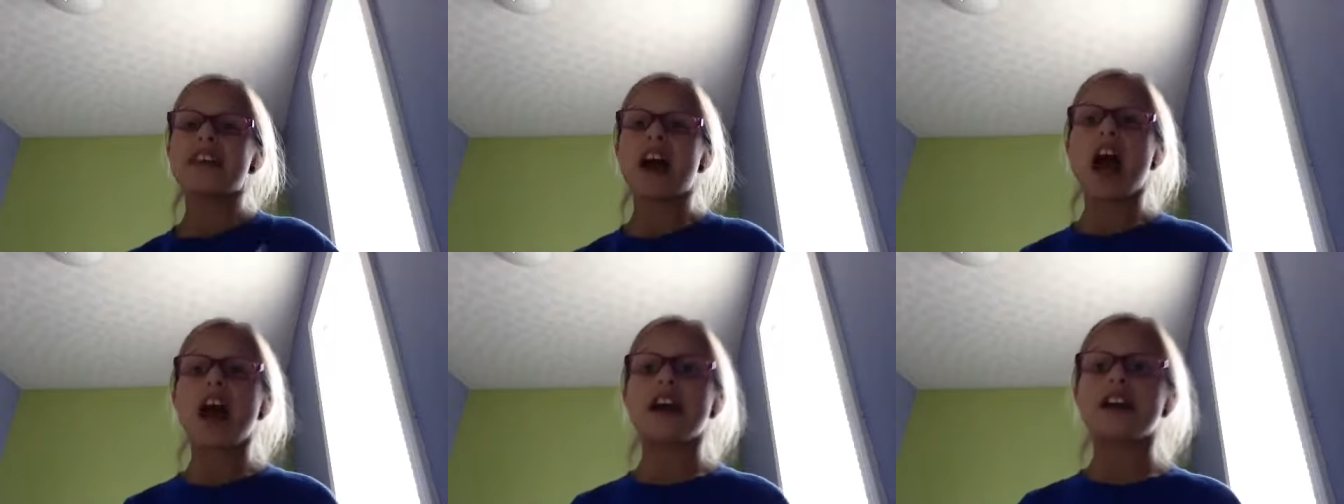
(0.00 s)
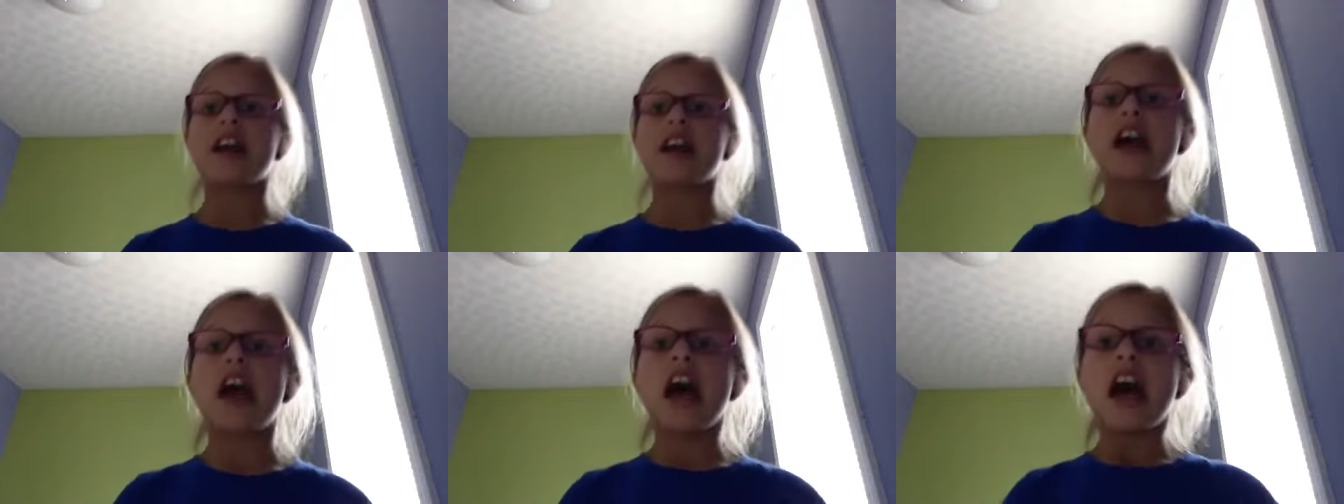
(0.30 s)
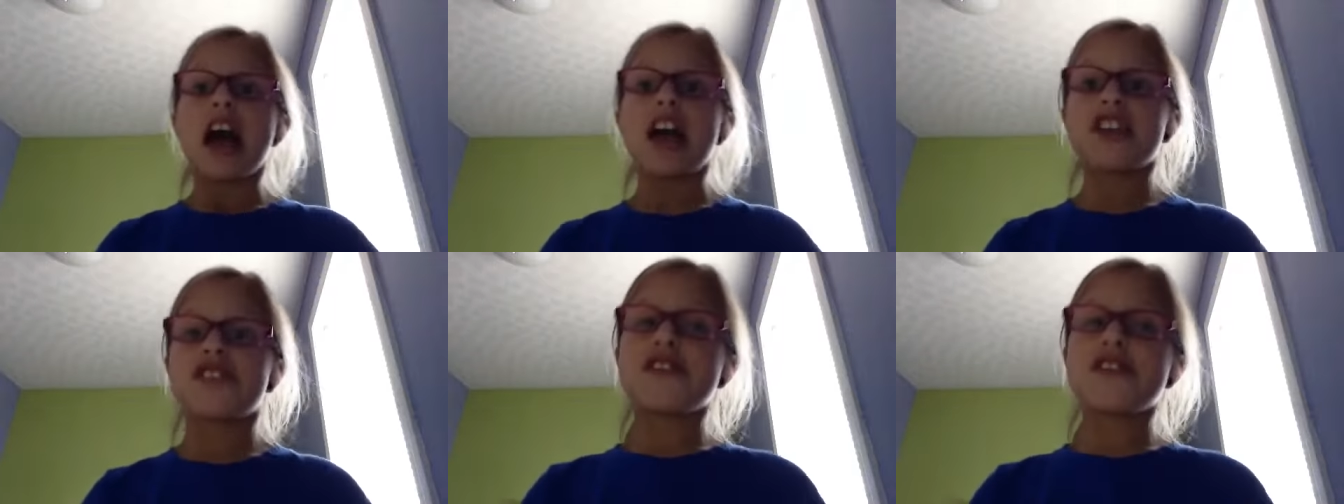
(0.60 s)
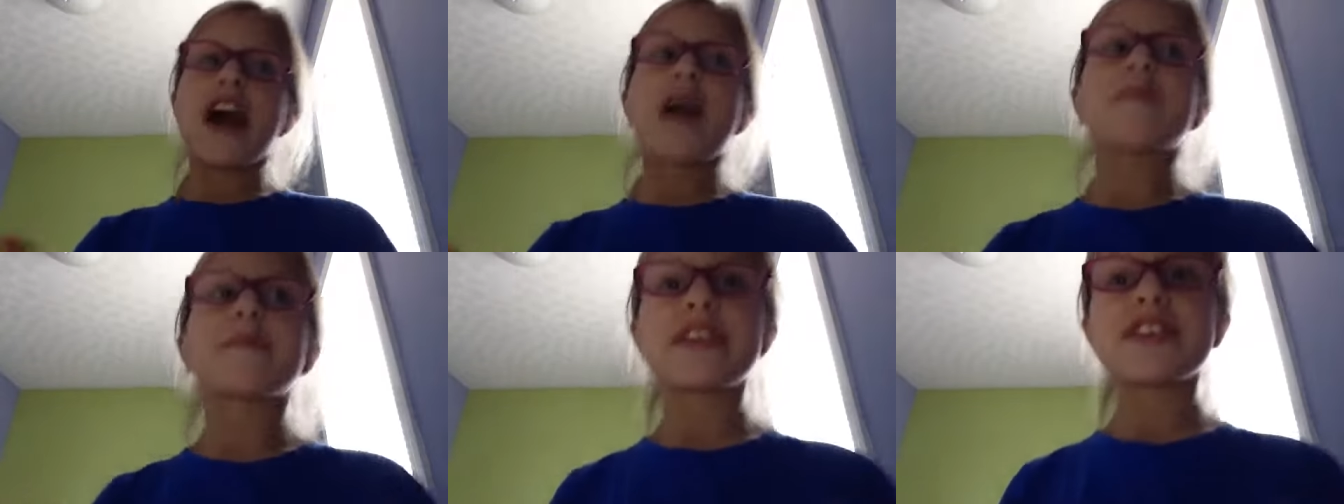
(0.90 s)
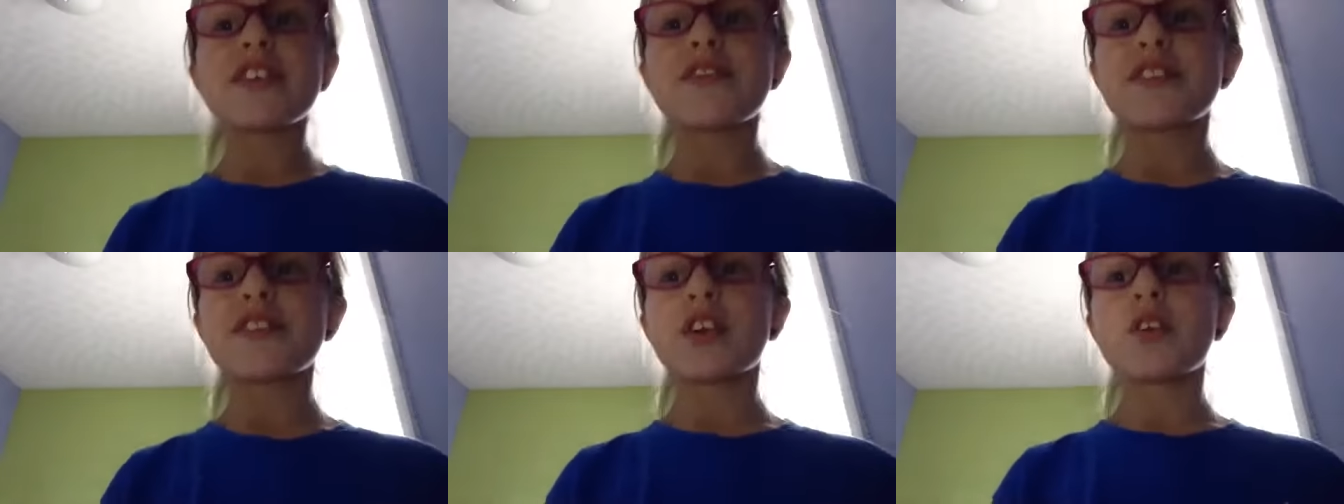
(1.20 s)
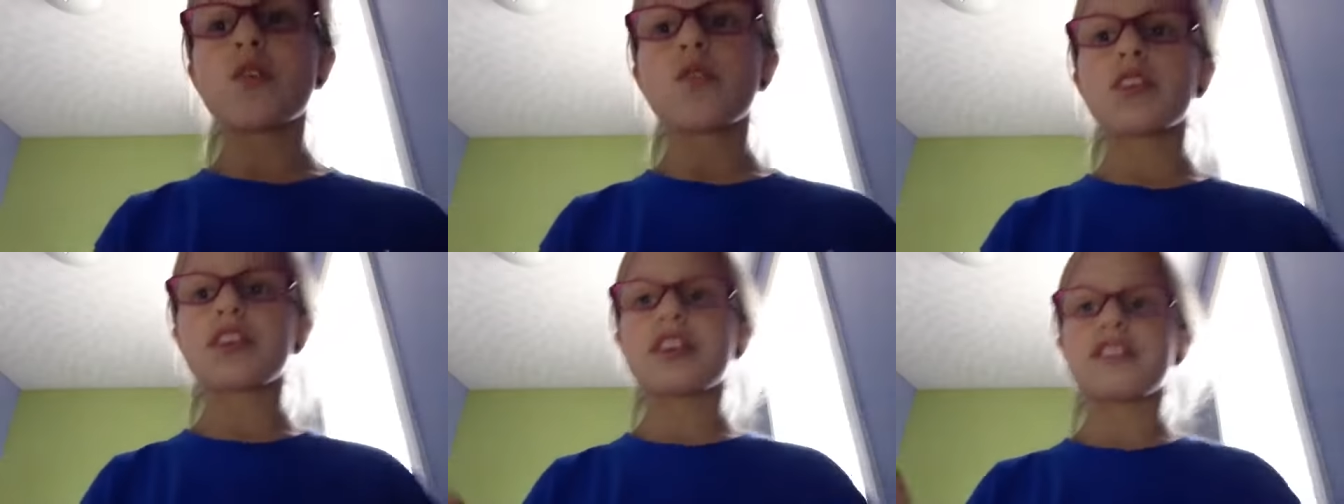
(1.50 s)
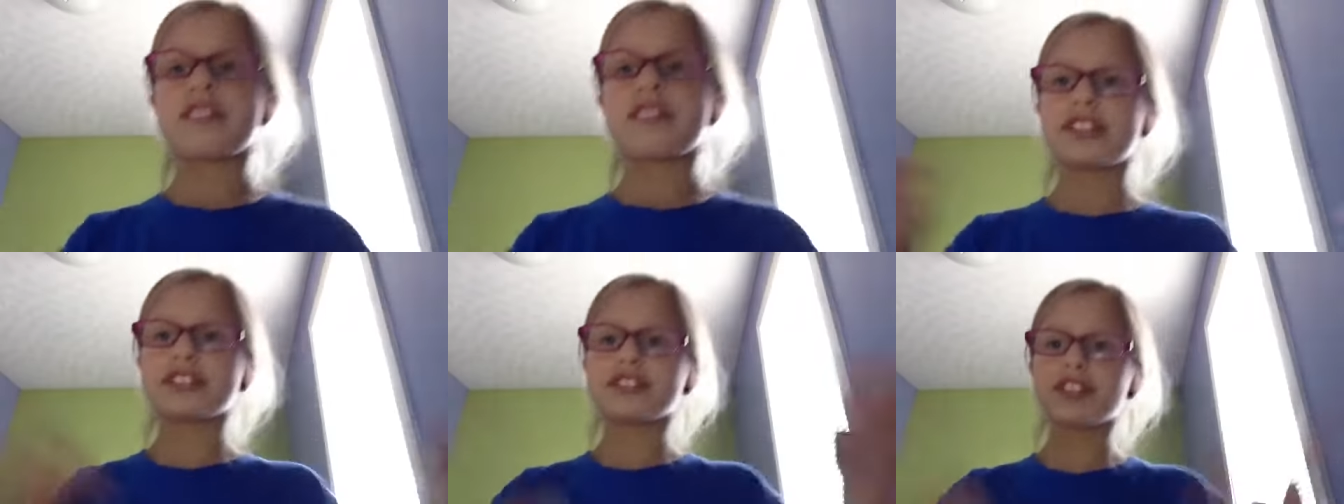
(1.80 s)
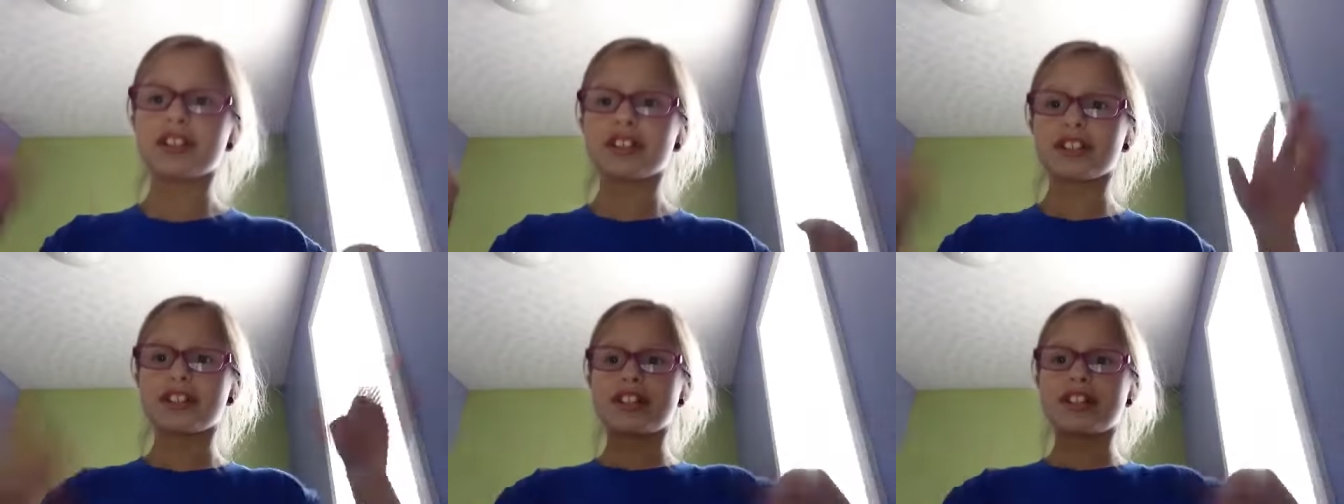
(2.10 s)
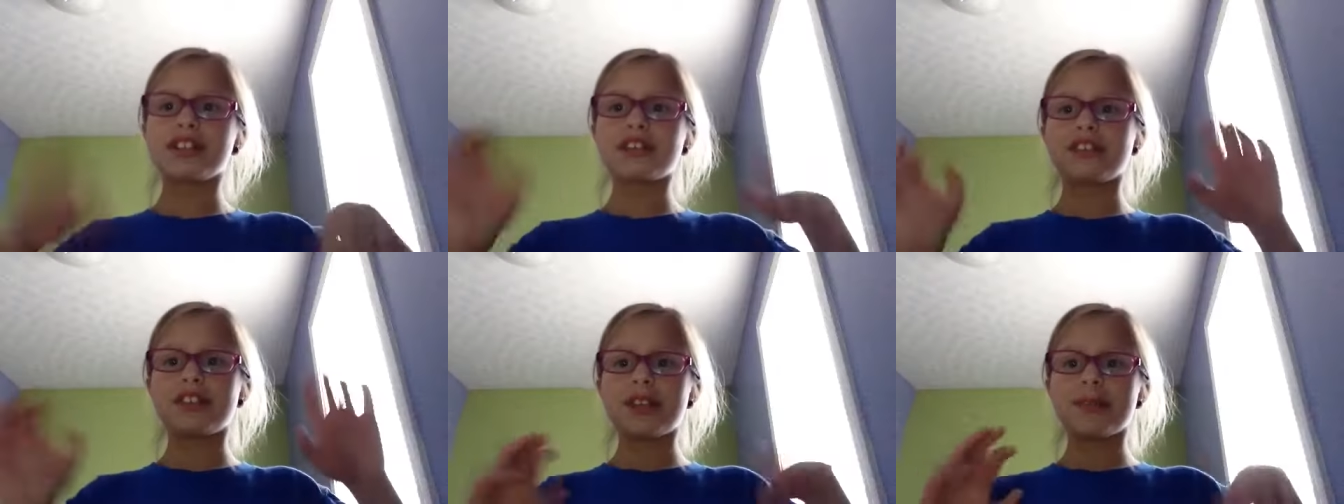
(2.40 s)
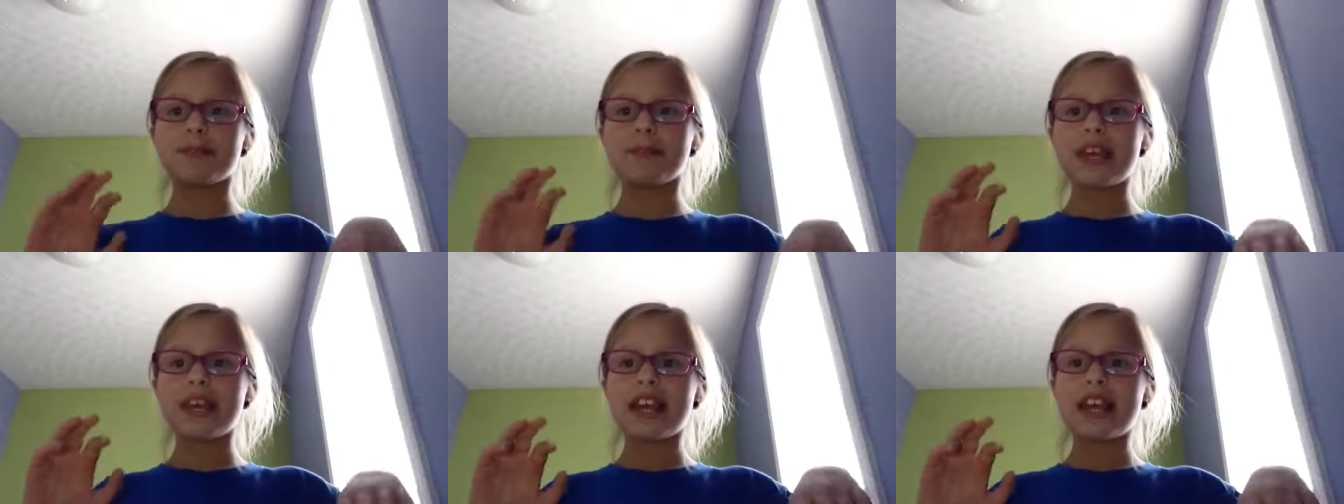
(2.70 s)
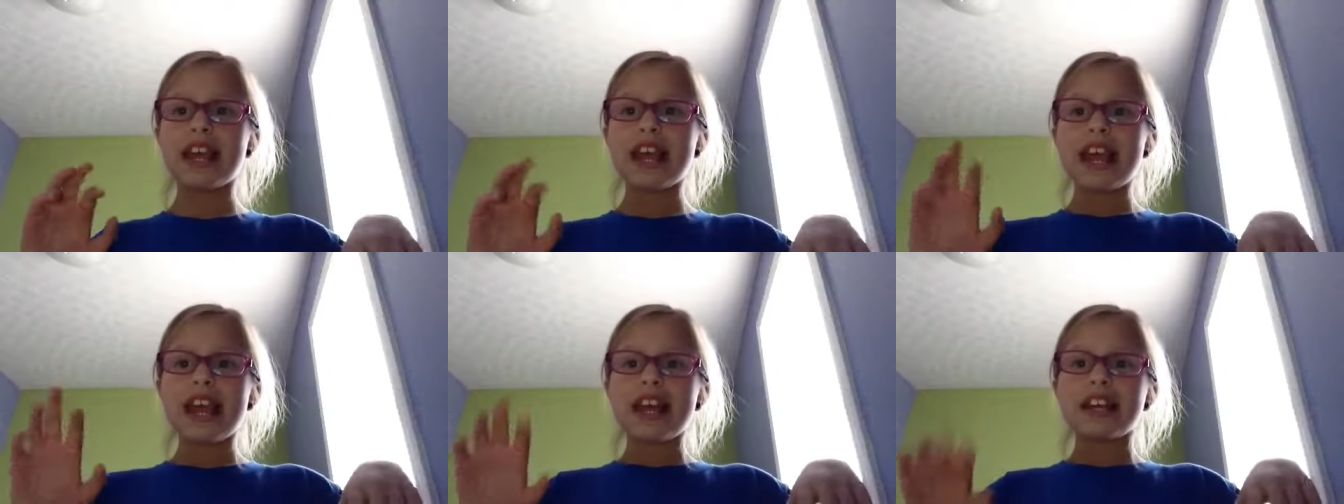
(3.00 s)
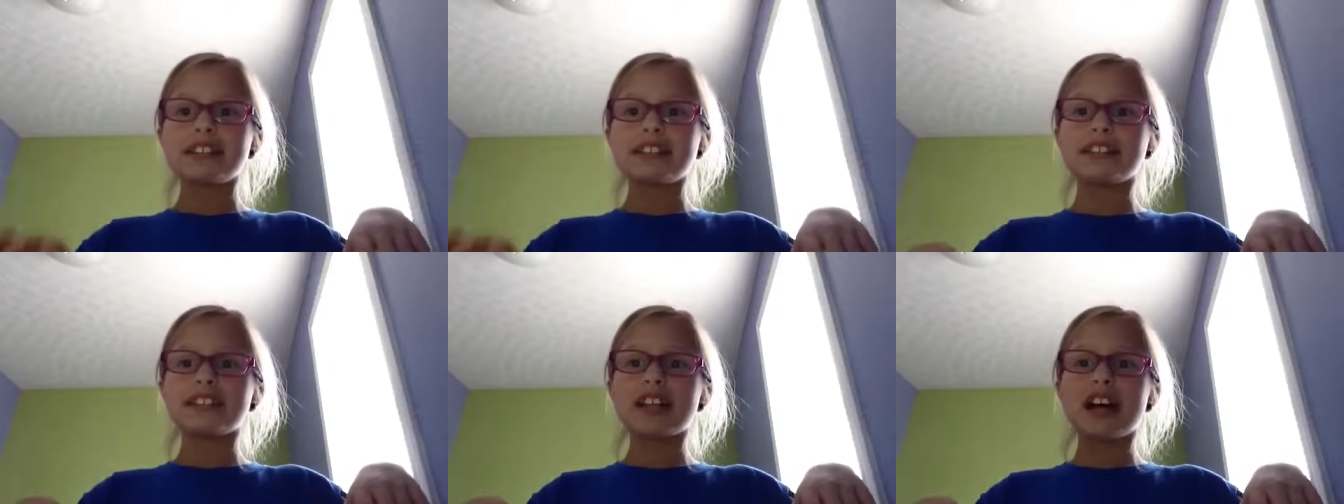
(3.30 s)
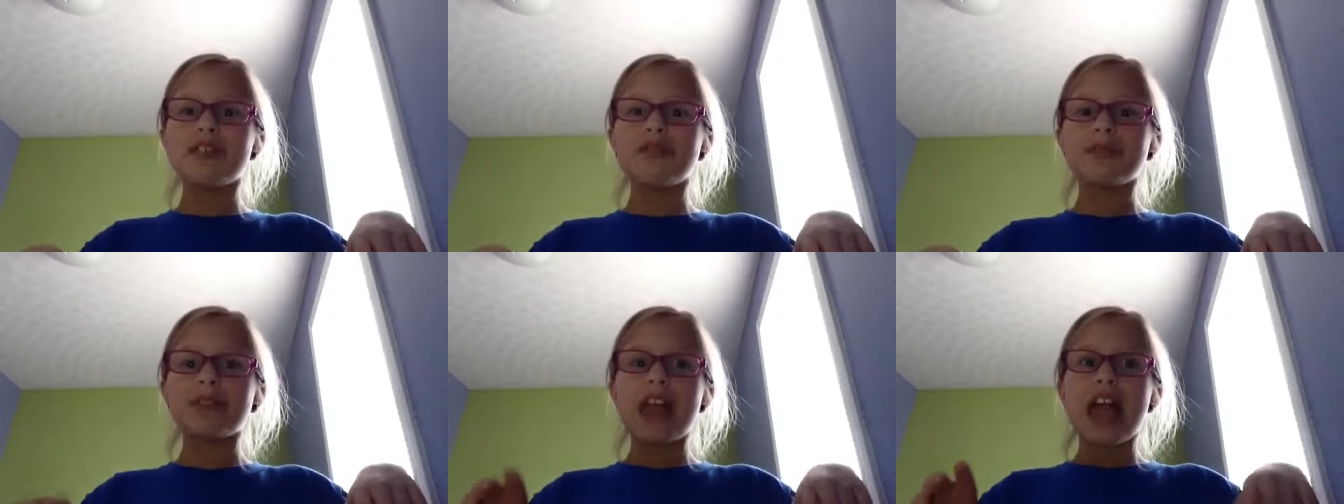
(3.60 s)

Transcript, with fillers: And I, I trapped myself in the corner and they started tickling me and stuff.